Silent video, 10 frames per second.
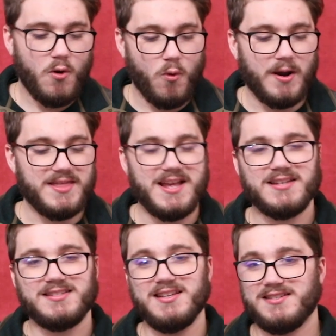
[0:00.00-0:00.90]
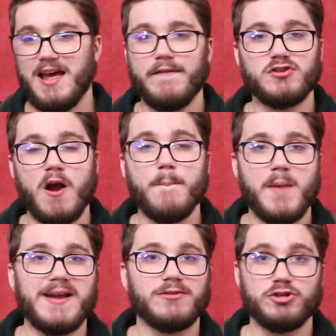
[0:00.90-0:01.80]
we're in this F sharp
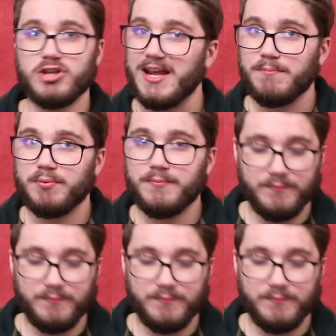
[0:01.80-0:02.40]
minor shape,